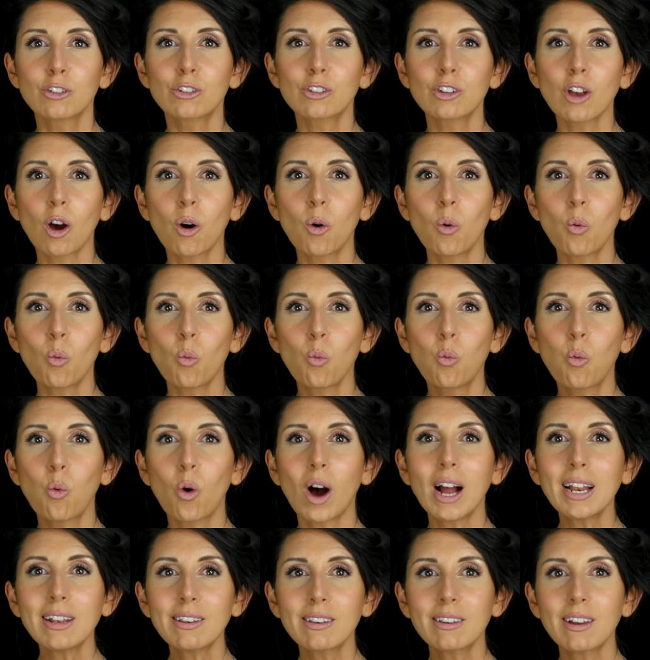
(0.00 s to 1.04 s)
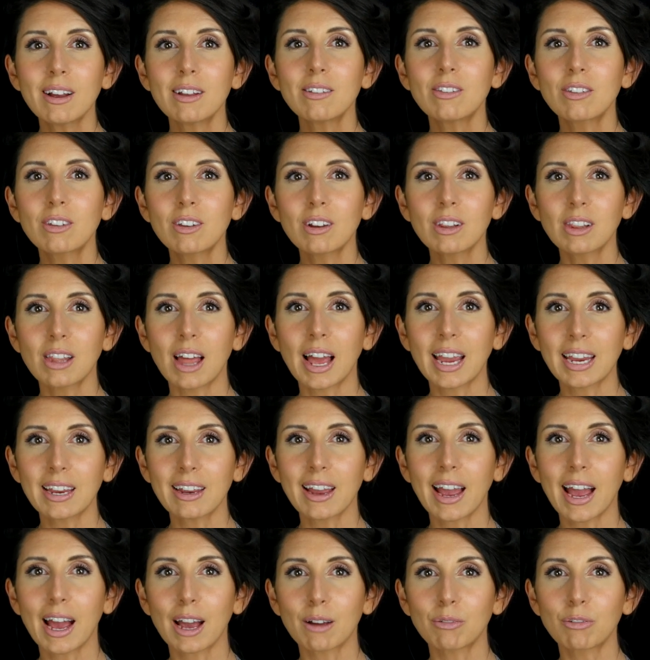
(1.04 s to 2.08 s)
So what does
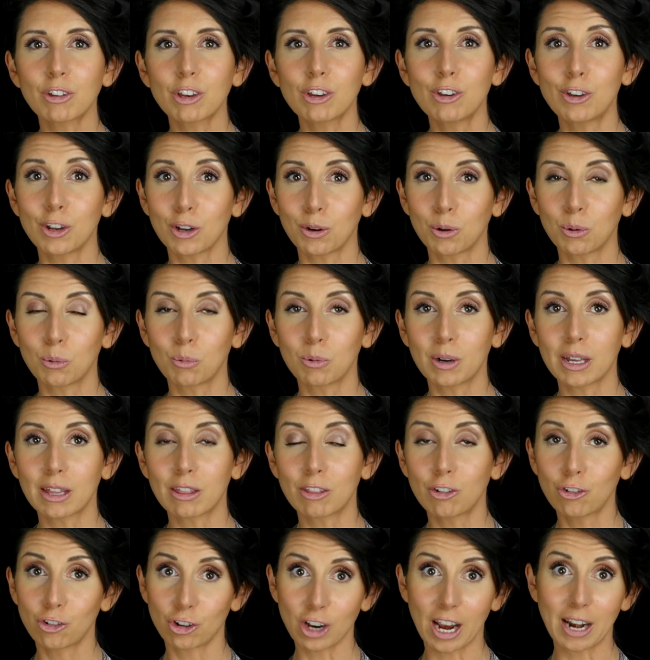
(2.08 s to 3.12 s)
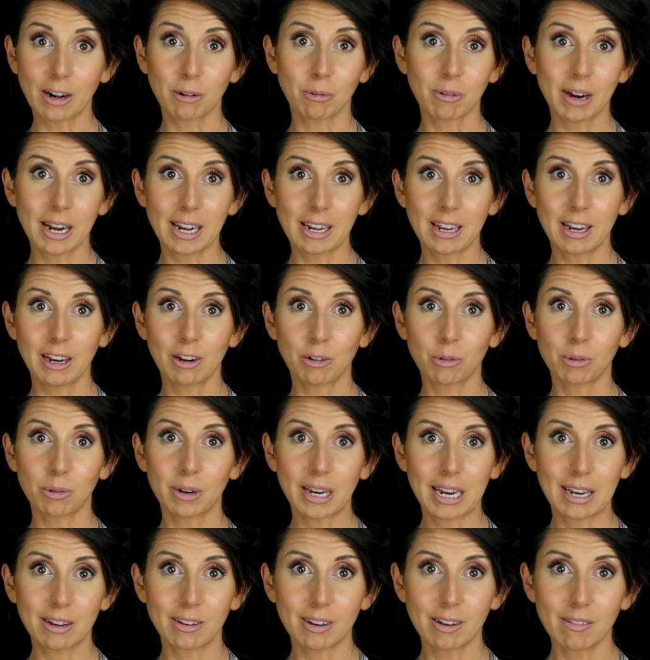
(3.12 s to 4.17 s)
delight have to do with generating
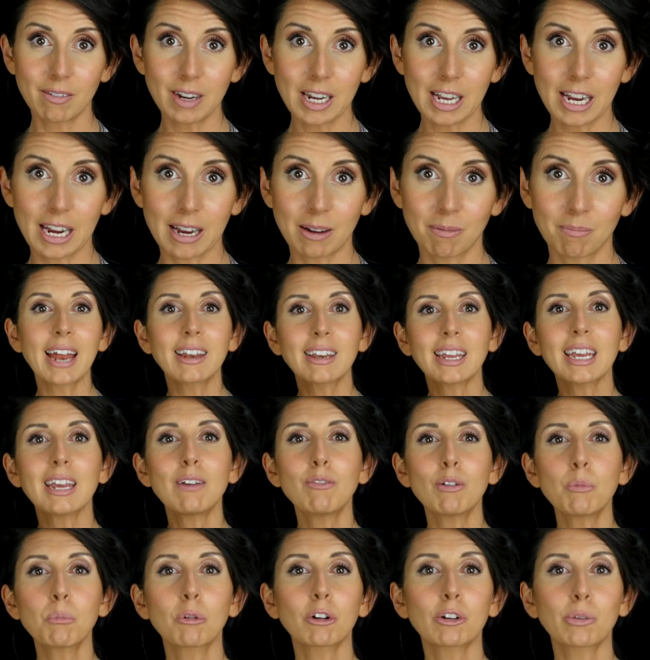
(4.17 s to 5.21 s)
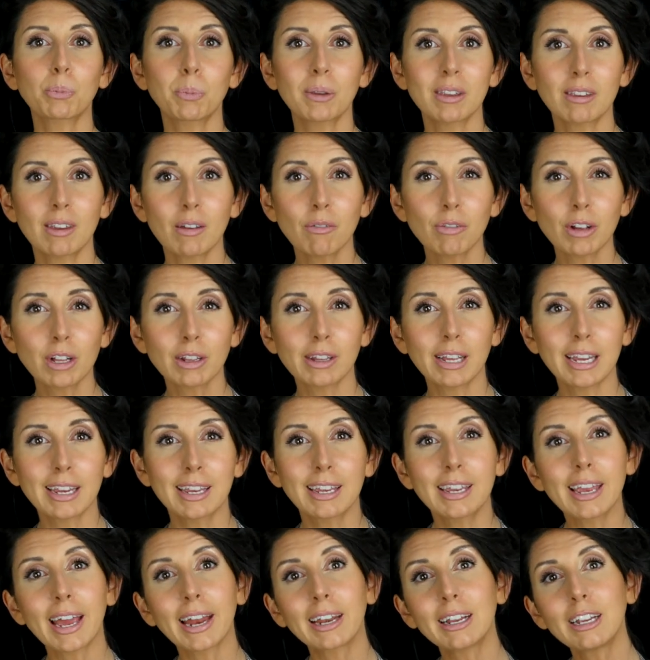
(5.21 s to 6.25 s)
creativity? And even more specifically,
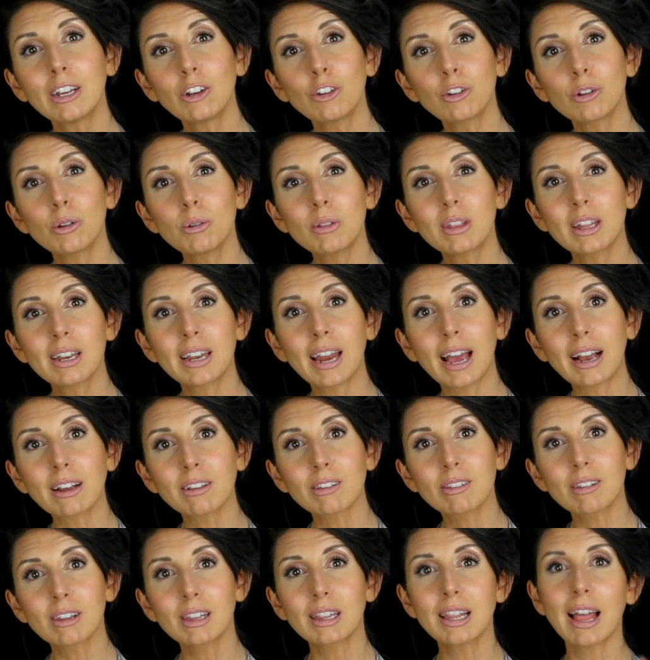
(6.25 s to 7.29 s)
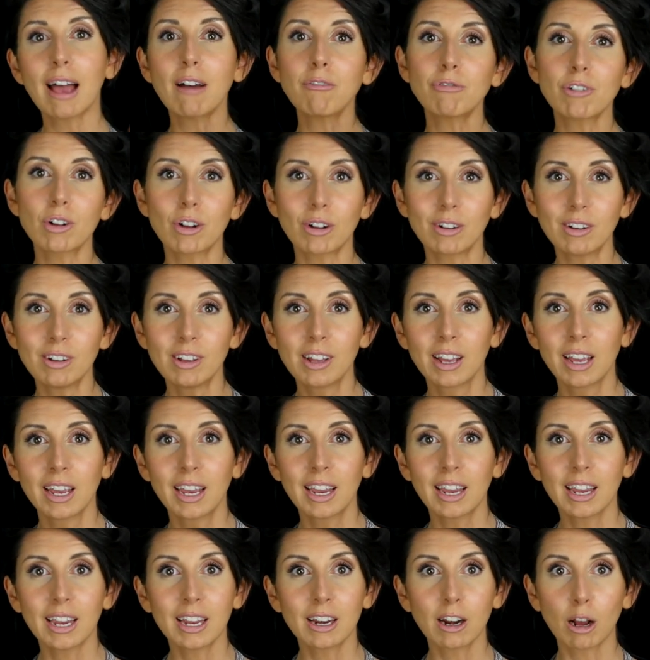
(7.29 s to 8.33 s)
getting to the next level
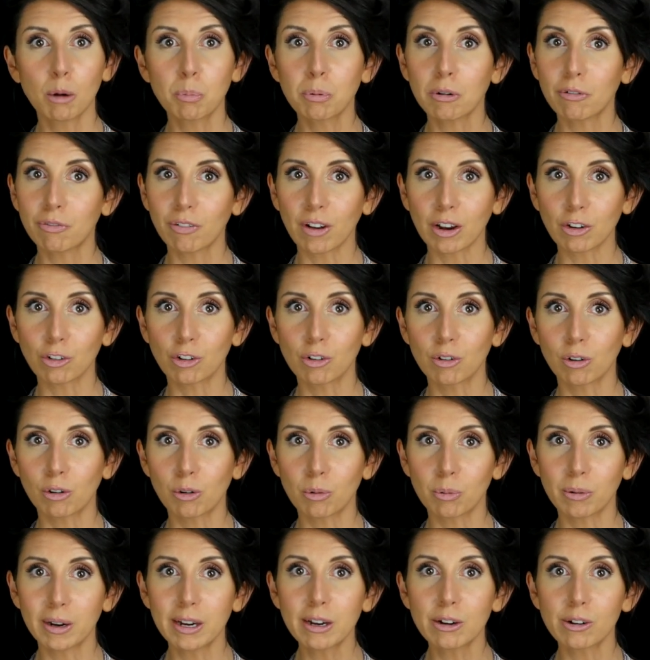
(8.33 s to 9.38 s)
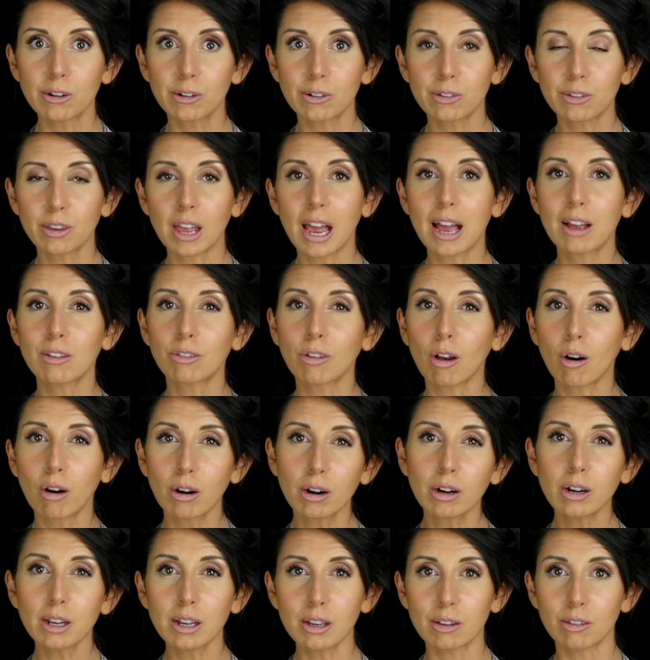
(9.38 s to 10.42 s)
in our professional careers as
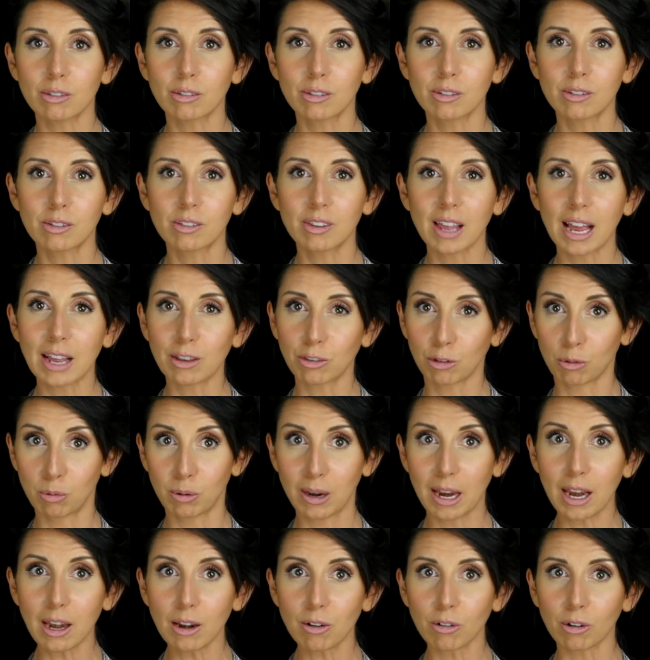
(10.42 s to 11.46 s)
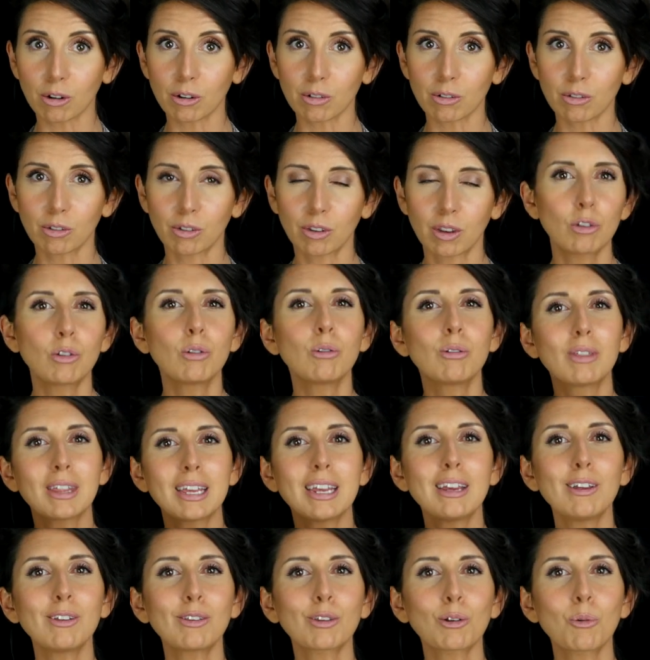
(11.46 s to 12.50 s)
artists, as creators? To
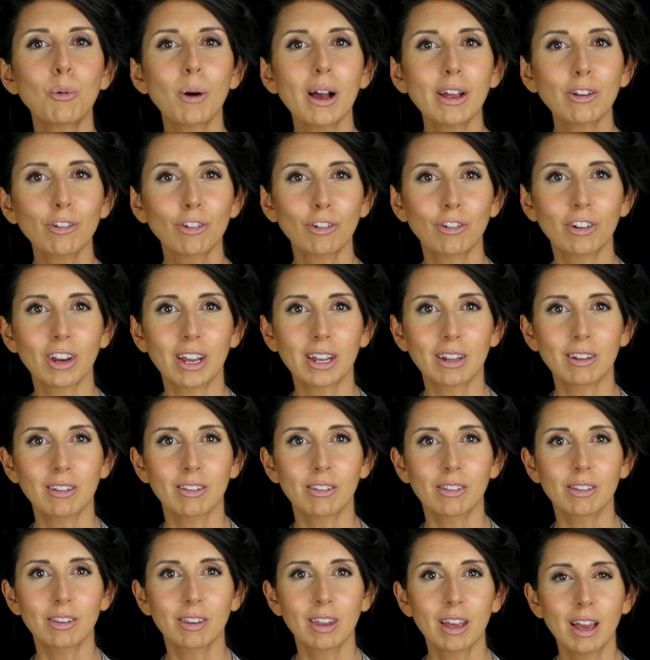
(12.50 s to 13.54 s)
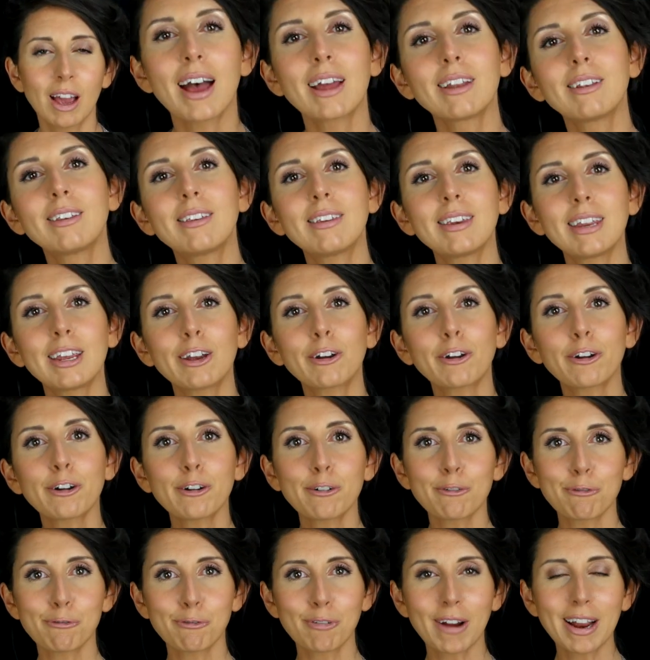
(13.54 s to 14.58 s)
these questions, a
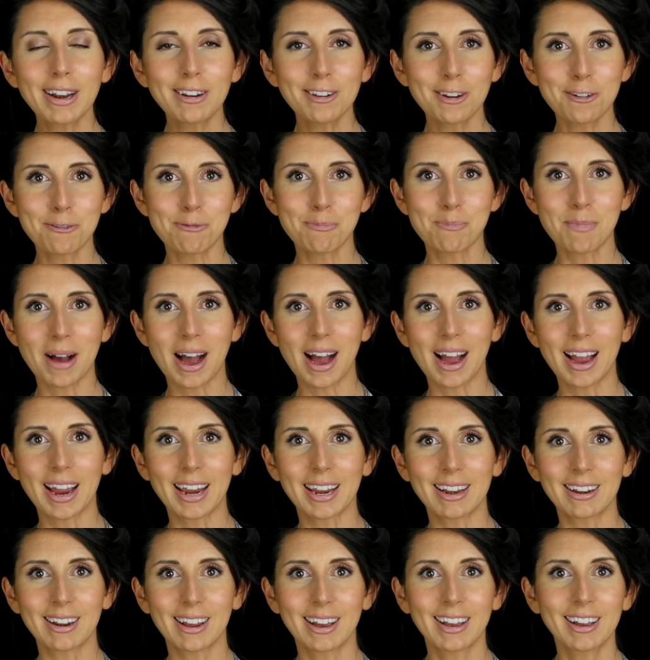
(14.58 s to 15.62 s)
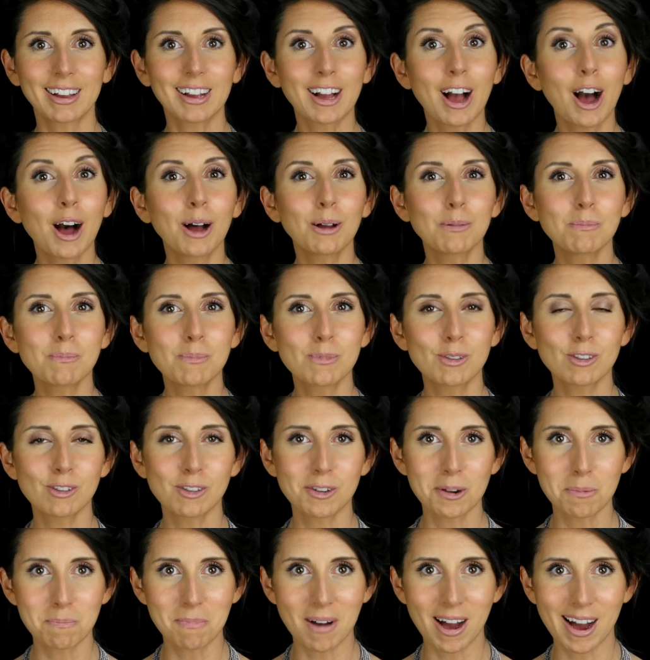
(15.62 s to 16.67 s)
dear friend of mine comes
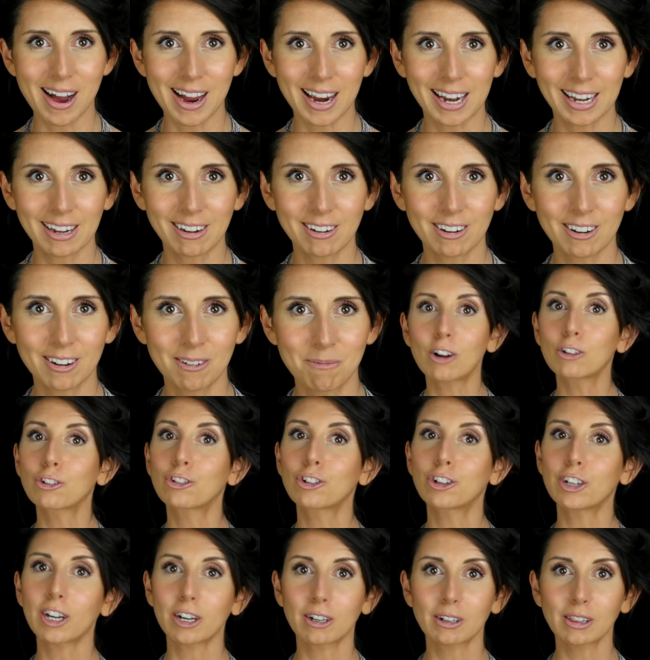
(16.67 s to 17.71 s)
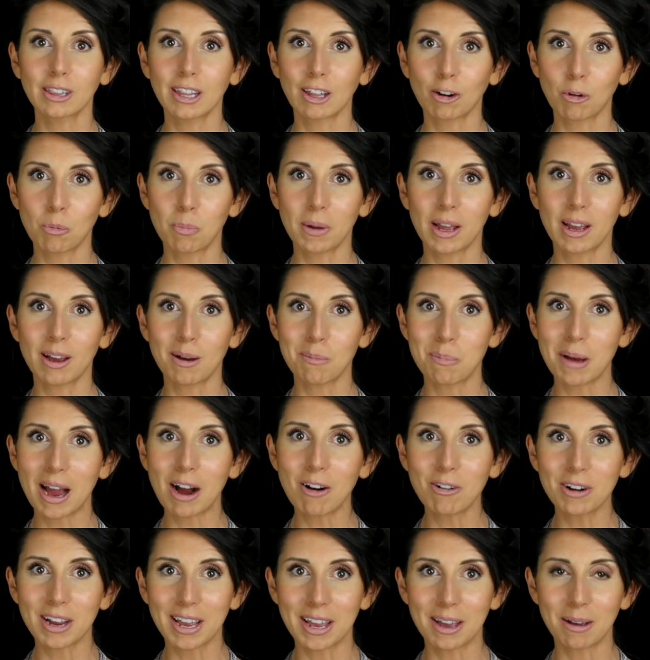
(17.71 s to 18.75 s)
to mind. I'll share a little bit
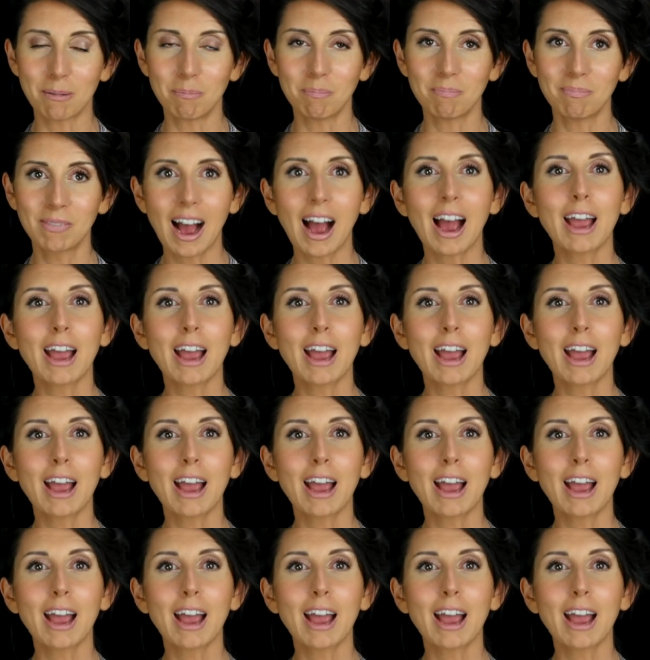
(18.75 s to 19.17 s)
about him.